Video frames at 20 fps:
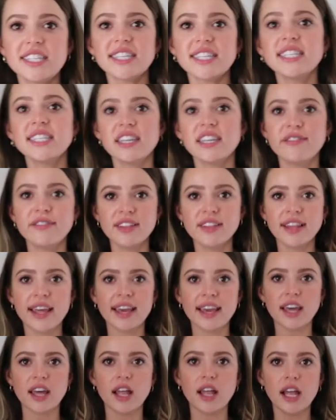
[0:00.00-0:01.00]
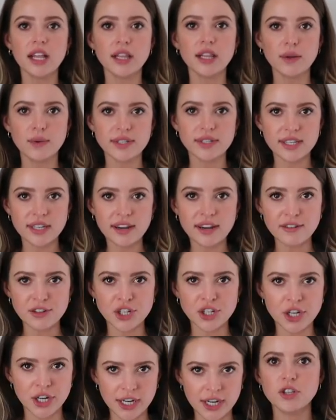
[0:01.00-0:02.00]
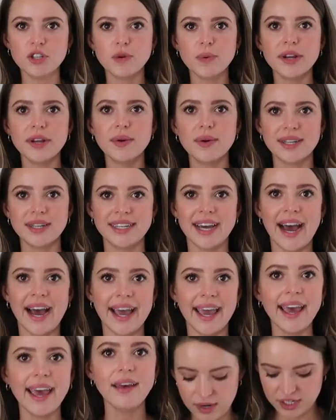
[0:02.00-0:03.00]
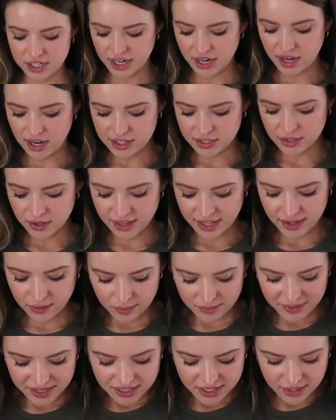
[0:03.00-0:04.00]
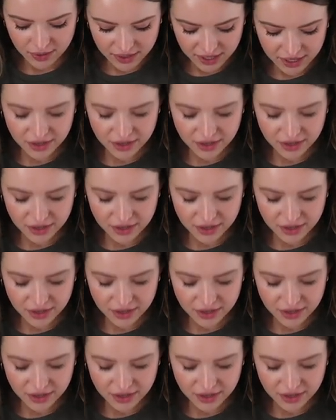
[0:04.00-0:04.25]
This is even like a loose enough shirt to where you could tie it, which I also think would be so